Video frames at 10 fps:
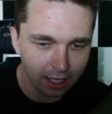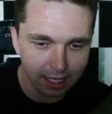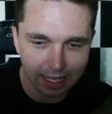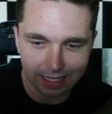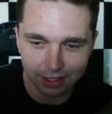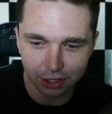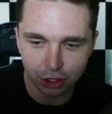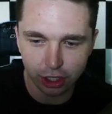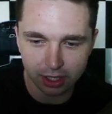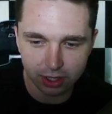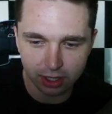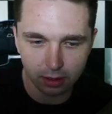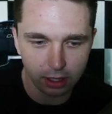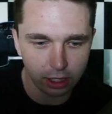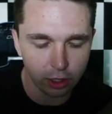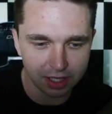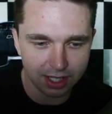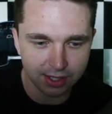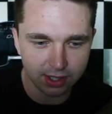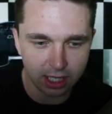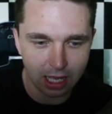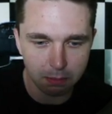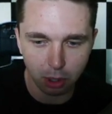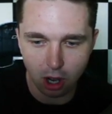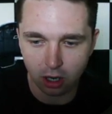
and it's just USDC and Bonk.